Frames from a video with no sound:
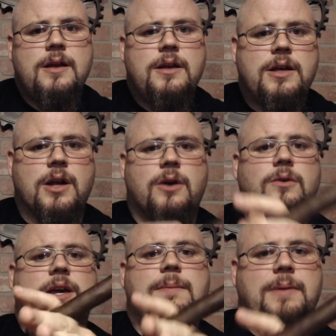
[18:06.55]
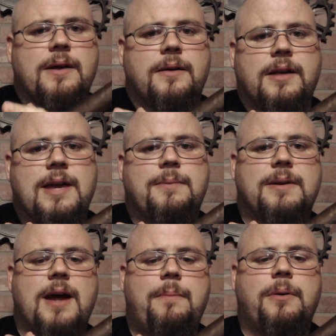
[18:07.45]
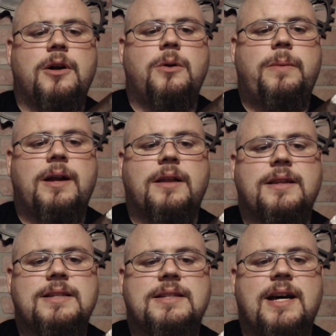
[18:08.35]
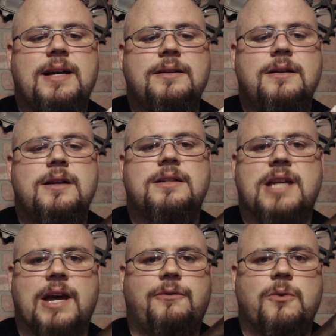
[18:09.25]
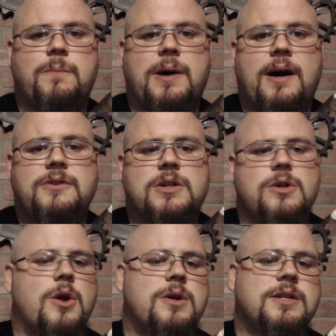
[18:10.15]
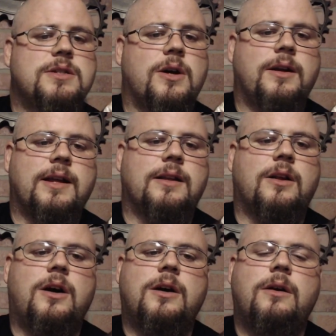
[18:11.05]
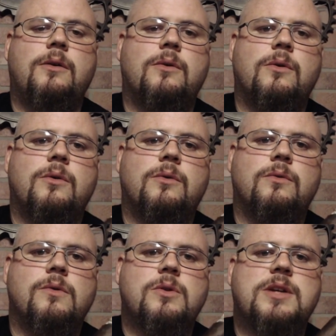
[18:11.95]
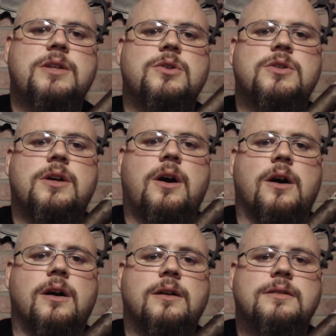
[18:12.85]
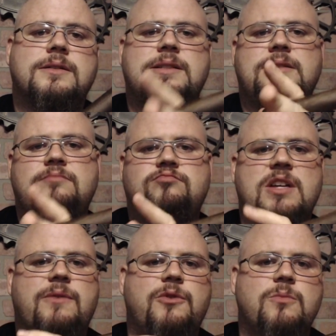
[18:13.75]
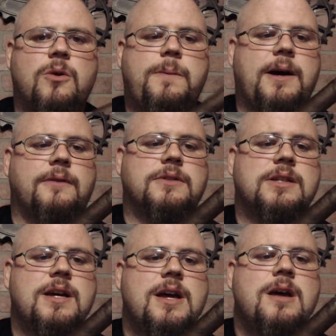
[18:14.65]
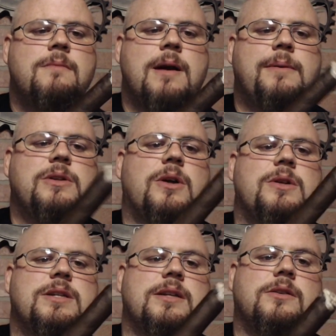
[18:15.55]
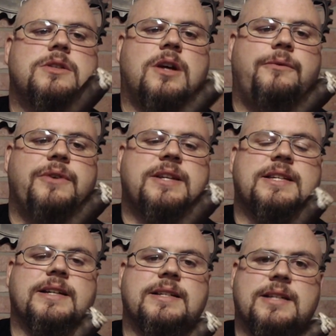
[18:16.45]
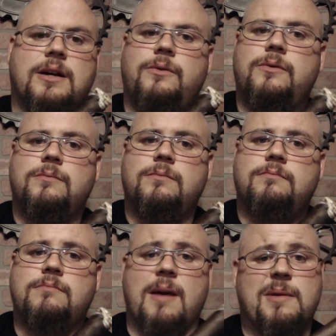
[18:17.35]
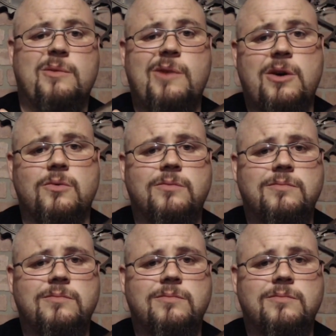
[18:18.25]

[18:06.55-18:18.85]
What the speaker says: You know, keep it up a little bit on this side, take a few puffs, you notice it's starting getting long, rotate your cigar. Take a few more puffs. If you notice it'll start fixing itself. Maybe it won't.